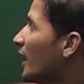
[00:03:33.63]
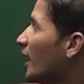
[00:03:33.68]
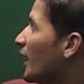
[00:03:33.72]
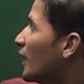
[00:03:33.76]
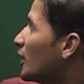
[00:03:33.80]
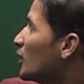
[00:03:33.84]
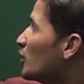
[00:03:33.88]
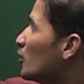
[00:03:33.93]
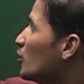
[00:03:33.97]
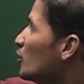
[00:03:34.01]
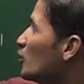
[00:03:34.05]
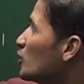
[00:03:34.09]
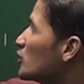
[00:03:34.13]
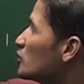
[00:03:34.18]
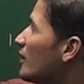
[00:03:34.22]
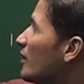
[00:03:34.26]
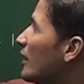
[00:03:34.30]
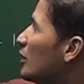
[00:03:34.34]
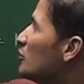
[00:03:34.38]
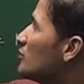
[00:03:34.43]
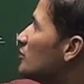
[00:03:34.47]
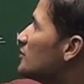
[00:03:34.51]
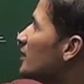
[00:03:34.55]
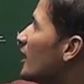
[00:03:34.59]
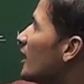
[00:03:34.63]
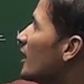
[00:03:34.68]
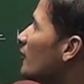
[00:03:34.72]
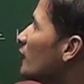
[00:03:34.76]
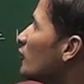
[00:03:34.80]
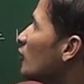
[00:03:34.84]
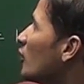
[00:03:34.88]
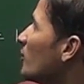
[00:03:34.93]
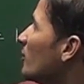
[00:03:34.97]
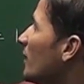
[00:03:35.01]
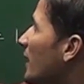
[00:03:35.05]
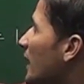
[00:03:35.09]
and whose values are
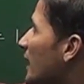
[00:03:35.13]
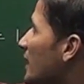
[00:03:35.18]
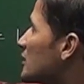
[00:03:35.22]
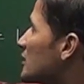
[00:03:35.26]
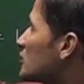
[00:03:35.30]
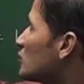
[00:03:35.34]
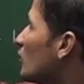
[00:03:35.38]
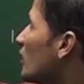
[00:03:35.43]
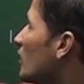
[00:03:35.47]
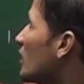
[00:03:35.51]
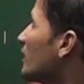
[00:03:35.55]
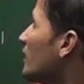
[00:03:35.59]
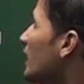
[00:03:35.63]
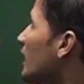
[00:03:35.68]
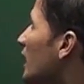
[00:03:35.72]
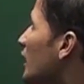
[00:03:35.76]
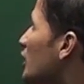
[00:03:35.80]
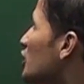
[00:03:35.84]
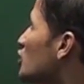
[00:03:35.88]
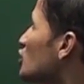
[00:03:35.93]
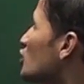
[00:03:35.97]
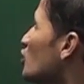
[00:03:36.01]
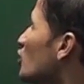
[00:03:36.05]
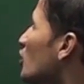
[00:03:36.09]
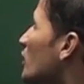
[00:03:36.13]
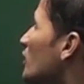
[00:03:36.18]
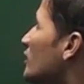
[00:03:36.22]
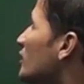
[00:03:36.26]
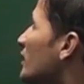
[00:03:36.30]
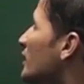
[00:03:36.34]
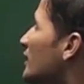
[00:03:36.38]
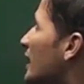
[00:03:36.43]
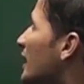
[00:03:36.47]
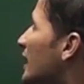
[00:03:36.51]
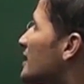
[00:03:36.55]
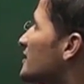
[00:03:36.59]
from x1, x2,
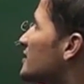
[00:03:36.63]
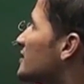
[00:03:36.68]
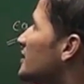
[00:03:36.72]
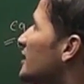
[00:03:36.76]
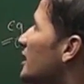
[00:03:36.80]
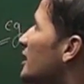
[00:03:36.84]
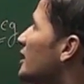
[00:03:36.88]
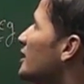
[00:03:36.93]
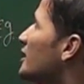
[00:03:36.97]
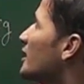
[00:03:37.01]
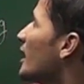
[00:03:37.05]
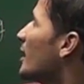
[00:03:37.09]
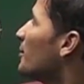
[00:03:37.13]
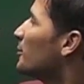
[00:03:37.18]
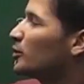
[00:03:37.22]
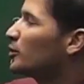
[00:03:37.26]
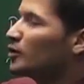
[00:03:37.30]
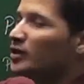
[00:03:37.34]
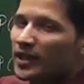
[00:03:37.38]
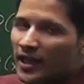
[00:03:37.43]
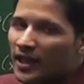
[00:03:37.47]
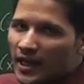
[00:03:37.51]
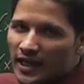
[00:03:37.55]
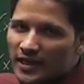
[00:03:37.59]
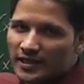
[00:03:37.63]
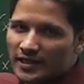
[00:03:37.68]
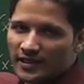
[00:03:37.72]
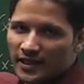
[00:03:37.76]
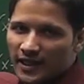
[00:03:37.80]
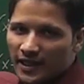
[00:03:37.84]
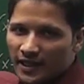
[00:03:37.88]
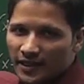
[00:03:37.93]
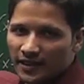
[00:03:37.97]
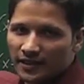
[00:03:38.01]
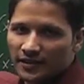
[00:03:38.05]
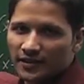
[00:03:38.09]
xn up till
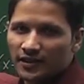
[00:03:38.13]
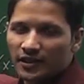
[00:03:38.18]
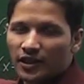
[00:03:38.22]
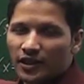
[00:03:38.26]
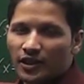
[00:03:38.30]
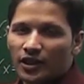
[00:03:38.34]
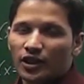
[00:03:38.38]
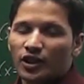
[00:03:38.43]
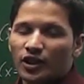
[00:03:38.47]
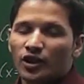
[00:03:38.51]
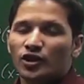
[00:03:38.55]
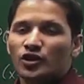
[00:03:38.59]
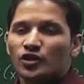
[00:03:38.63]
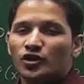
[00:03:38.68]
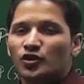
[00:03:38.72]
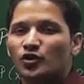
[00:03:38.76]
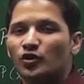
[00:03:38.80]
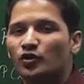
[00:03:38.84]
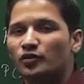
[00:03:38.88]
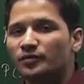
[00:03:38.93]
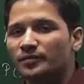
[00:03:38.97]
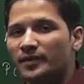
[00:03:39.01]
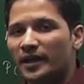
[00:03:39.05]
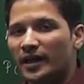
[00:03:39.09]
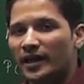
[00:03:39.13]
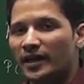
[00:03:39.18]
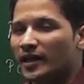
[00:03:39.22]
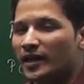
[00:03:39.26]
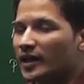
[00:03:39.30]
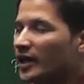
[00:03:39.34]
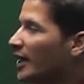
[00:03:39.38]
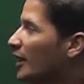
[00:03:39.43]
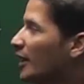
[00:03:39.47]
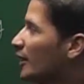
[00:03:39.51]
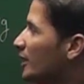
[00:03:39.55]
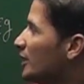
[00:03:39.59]
xn. So
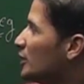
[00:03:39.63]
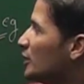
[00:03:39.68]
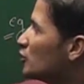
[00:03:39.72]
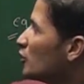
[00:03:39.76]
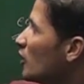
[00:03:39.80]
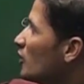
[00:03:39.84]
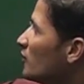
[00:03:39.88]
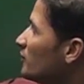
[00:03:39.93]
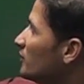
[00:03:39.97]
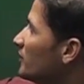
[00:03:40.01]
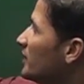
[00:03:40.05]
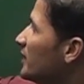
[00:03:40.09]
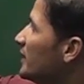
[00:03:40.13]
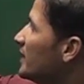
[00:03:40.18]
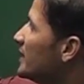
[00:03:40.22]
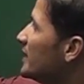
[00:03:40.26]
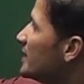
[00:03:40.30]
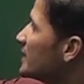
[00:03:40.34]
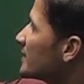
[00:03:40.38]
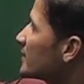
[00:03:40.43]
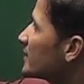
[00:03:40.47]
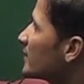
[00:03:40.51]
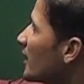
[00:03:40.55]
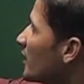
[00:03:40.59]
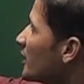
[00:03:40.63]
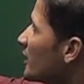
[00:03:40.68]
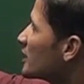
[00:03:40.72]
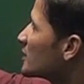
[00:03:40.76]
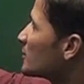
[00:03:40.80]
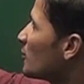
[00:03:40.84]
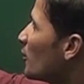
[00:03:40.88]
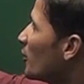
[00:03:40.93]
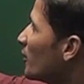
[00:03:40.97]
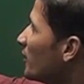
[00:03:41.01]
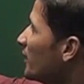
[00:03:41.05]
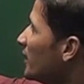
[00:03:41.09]
each of these
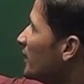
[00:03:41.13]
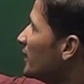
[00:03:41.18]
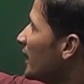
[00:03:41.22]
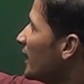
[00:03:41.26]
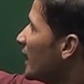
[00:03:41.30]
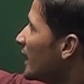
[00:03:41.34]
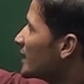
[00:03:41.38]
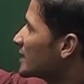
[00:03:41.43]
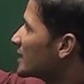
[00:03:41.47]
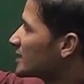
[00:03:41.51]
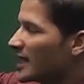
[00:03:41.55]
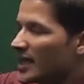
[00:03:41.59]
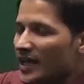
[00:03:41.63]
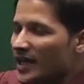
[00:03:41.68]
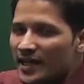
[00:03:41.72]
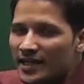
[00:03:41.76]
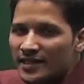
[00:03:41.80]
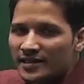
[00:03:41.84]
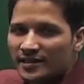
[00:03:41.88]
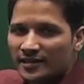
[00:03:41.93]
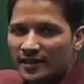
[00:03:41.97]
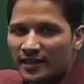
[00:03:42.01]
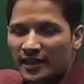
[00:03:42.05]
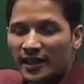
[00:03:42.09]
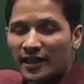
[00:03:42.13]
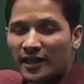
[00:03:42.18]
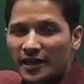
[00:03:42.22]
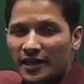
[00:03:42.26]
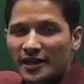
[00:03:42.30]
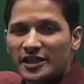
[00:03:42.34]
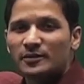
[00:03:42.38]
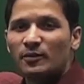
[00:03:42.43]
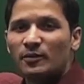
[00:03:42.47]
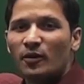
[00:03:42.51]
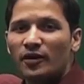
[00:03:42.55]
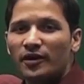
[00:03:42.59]
corresponding x has their
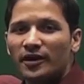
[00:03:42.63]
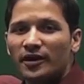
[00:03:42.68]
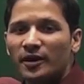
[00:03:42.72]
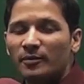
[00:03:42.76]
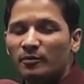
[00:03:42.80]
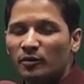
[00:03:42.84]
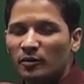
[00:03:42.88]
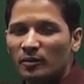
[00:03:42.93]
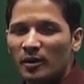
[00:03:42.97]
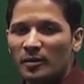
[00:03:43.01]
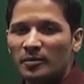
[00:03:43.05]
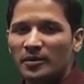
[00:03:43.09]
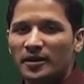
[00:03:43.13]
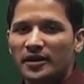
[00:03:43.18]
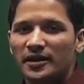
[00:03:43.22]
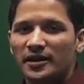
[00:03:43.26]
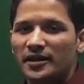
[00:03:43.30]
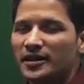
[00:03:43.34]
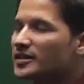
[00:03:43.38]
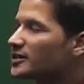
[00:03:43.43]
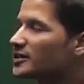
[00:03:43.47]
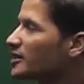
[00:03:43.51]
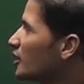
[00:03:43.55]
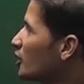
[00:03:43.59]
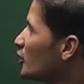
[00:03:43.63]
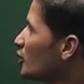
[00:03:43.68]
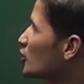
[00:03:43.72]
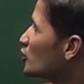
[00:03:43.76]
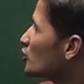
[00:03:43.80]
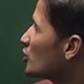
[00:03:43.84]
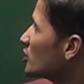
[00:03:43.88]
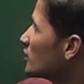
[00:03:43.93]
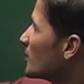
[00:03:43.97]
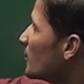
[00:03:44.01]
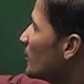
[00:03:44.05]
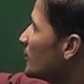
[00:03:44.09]
corresponding probabilities.
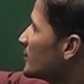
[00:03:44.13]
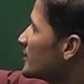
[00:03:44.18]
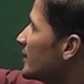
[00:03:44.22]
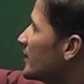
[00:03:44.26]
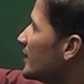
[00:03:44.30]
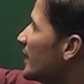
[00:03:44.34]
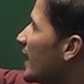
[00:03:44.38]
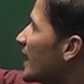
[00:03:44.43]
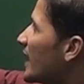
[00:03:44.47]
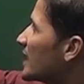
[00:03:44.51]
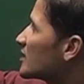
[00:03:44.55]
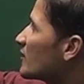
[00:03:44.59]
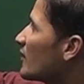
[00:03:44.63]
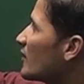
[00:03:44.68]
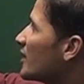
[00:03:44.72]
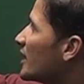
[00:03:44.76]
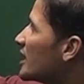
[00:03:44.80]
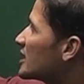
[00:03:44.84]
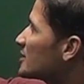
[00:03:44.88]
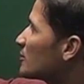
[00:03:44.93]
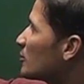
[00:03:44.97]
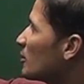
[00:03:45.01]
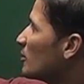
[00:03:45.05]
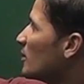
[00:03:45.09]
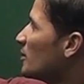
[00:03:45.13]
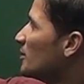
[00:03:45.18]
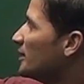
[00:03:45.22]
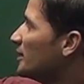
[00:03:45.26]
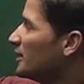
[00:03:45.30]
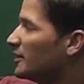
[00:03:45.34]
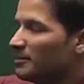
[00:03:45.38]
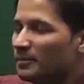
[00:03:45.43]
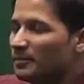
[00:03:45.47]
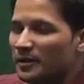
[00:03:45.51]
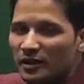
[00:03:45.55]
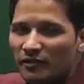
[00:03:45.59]
So say x1 has
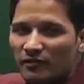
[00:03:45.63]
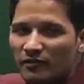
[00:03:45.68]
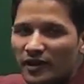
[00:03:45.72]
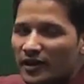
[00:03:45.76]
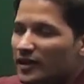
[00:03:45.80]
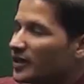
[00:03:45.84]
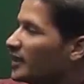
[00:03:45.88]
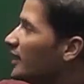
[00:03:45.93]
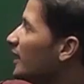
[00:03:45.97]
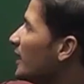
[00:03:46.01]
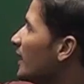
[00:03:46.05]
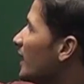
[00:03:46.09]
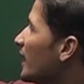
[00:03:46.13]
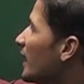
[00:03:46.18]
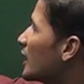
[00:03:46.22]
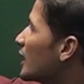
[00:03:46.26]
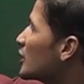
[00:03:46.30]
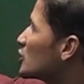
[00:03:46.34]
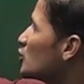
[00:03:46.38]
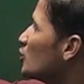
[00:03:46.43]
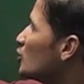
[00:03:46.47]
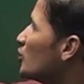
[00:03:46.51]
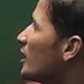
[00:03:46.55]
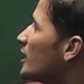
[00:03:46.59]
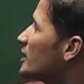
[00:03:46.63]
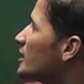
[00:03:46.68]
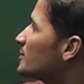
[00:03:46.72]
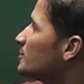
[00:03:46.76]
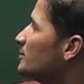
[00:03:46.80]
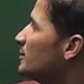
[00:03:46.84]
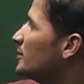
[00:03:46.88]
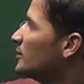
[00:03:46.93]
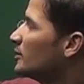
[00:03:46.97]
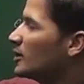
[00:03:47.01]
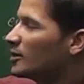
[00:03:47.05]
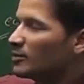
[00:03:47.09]
probability p1, x2 has
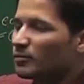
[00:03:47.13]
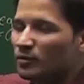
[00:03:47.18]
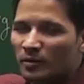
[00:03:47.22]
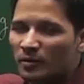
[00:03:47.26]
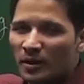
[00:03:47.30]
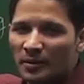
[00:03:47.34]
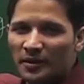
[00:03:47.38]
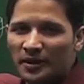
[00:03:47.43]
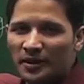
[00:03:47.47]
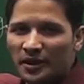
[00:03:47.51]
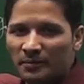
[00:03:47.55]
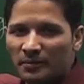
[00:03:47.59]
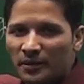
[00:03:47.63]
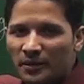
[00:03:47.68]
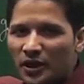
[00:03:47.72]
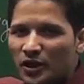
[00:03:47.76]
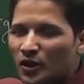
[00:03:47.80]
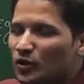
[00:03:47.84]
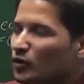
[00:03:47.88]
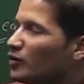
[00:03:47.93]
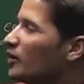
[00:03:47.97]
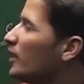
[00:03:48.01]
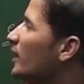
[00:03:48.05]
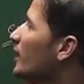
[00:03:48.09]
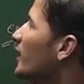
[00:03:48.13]
probability p2,